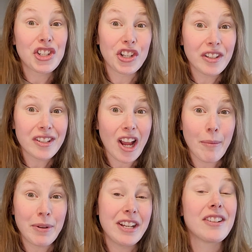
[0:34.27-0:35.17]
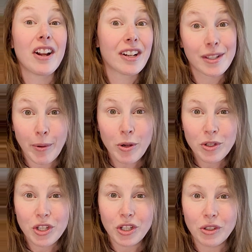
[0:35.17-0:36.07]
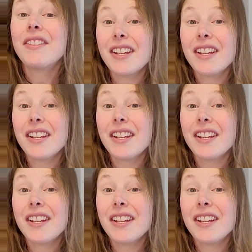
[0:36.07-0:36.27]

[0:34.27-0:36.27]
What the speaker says: insurance companies are exposed to.